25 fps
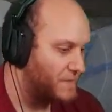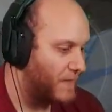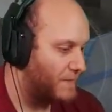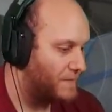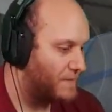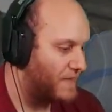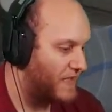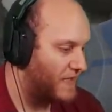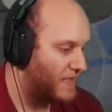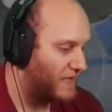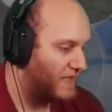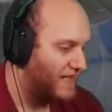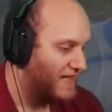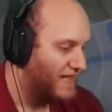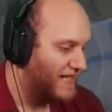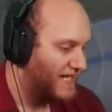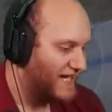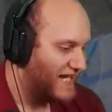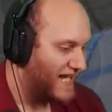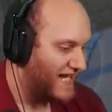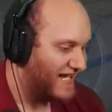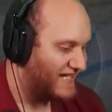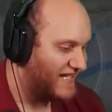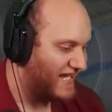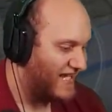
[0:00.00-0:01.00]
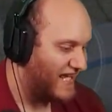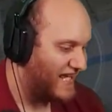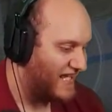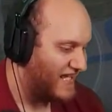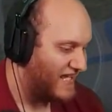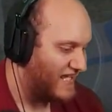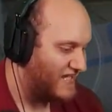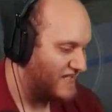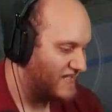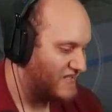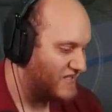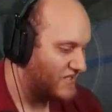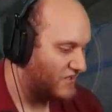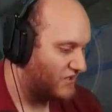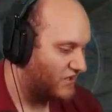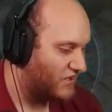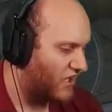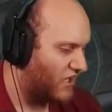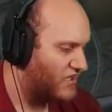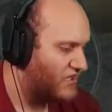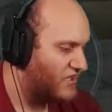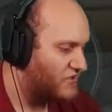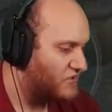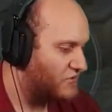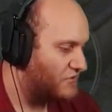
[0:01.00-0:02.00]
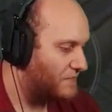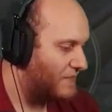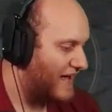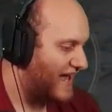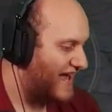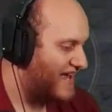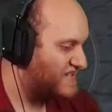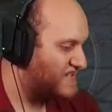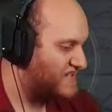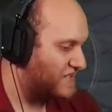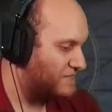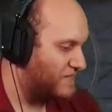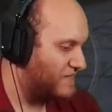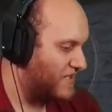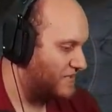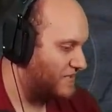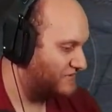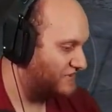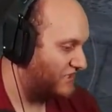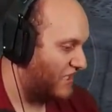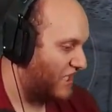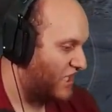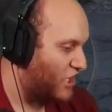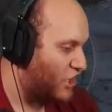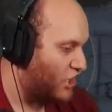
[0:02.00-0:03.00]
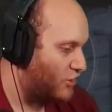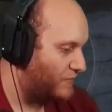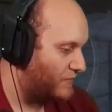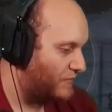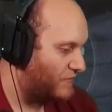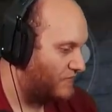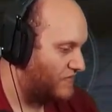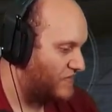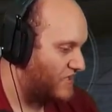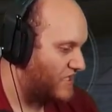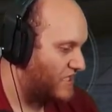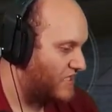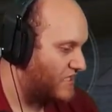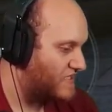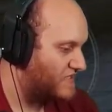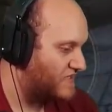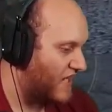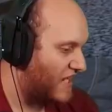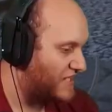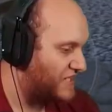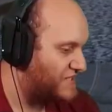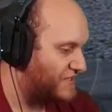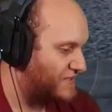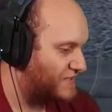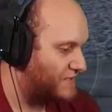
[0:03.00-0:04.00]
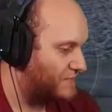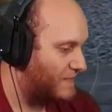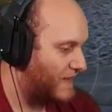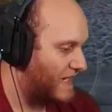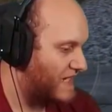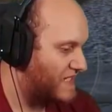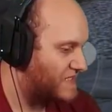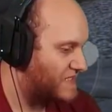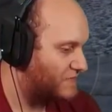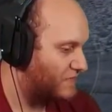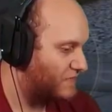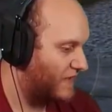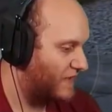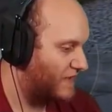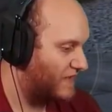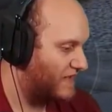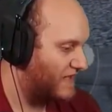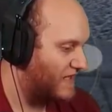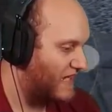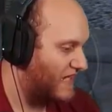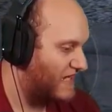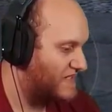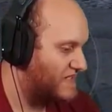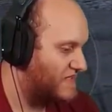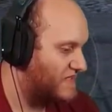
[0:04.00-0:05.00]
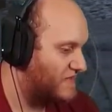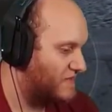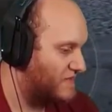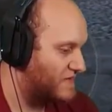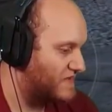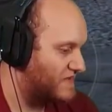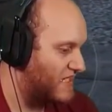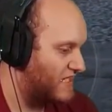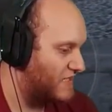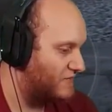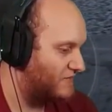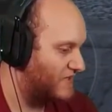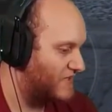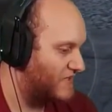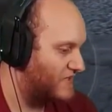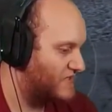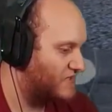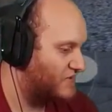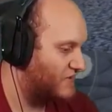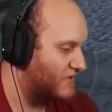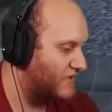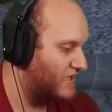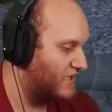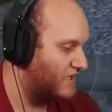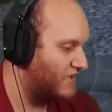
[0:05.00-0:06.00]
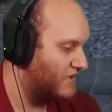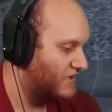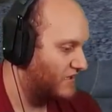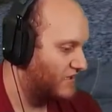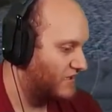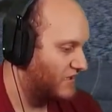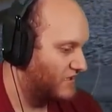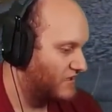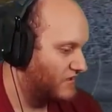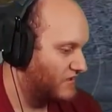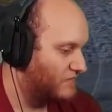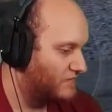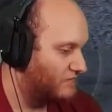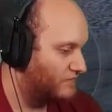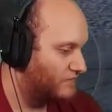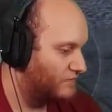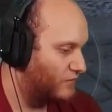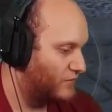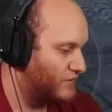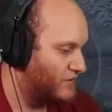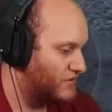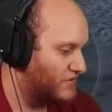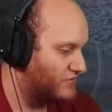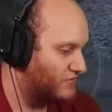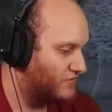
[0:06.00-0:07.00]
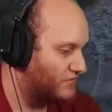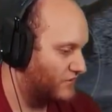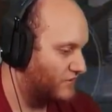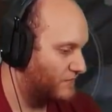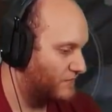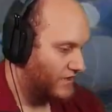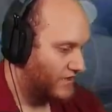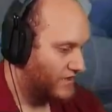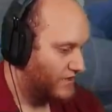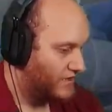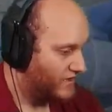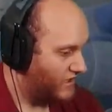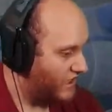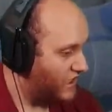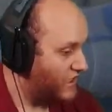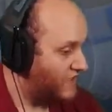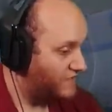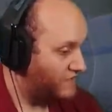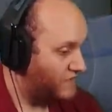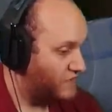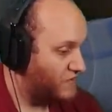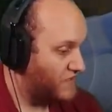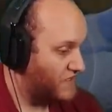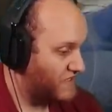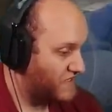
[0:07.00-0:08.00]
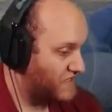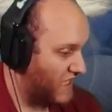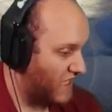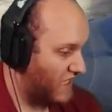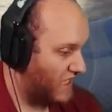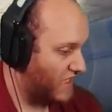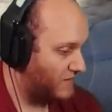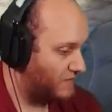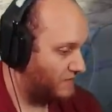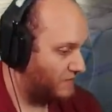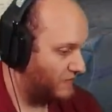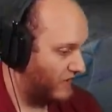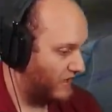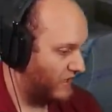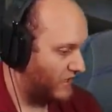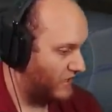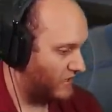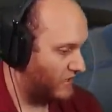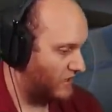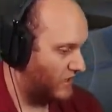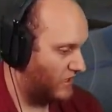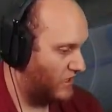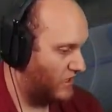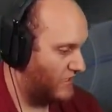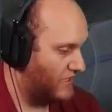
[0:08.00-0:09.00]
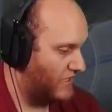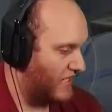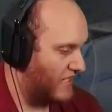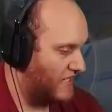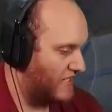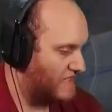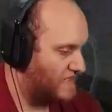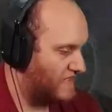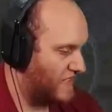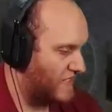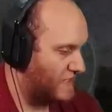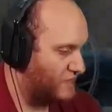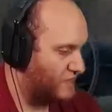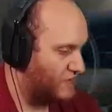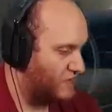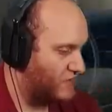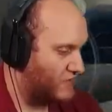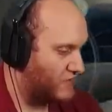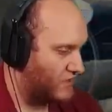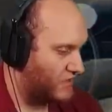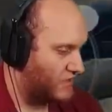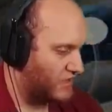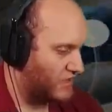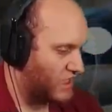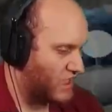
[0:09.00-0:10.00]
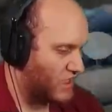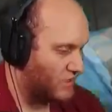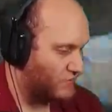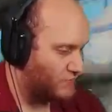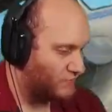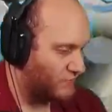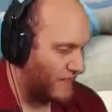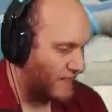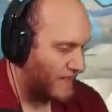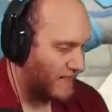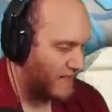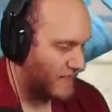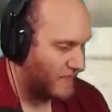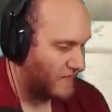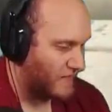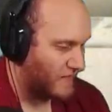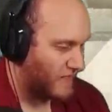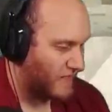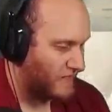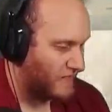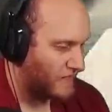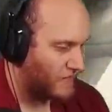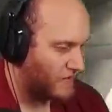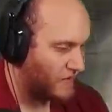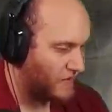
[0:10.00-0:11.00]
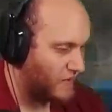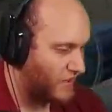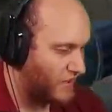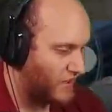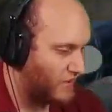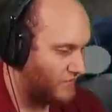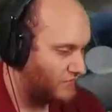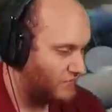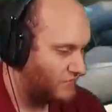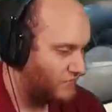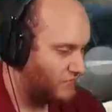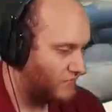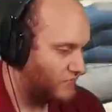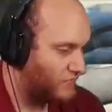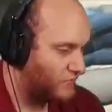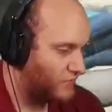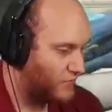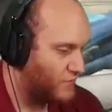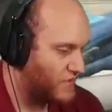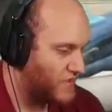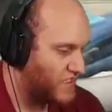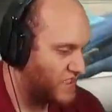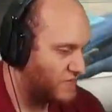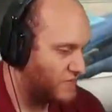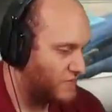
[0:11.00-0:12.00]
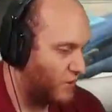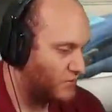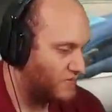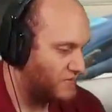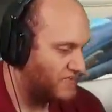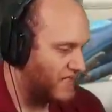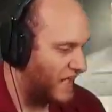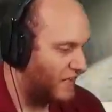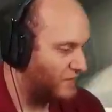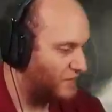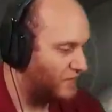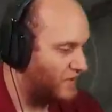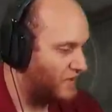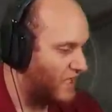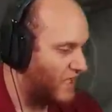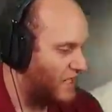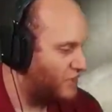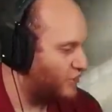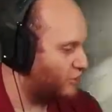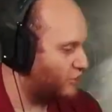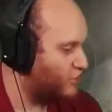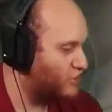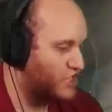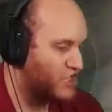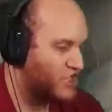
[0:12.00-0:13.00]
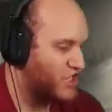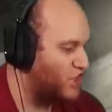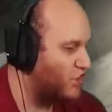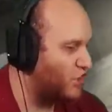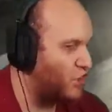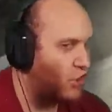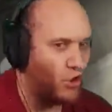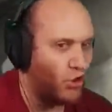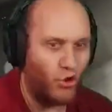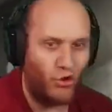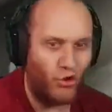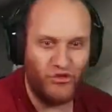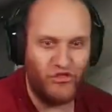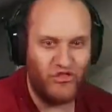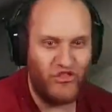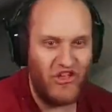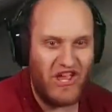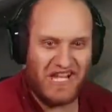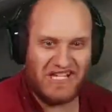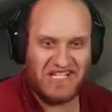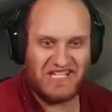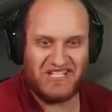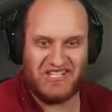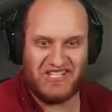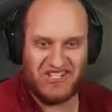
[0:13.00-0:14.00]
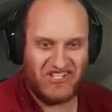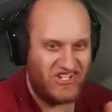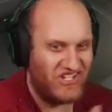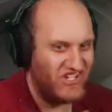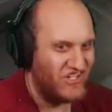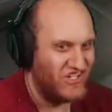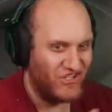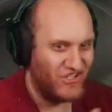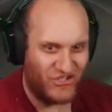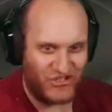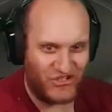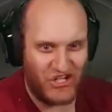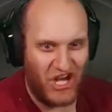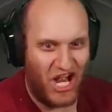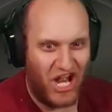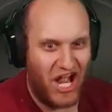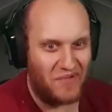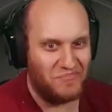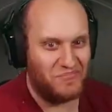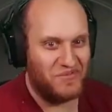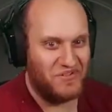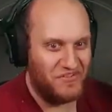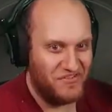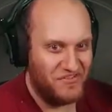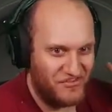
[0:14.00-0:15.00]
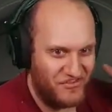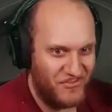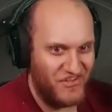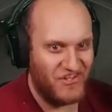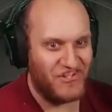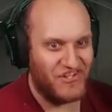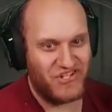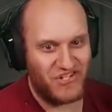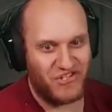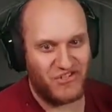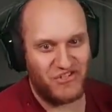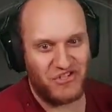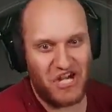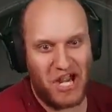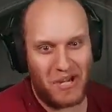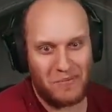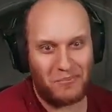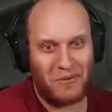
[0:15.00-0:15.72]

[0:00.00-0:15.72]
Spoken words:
here and get into garden underpass and be able to help the statue underpass player in case there's anyone else trying to push through. And if you're the second player on A site, then you're going to come right here and you're going to throw this smoke down, and you're just going to hold this. This is your job. This is your job right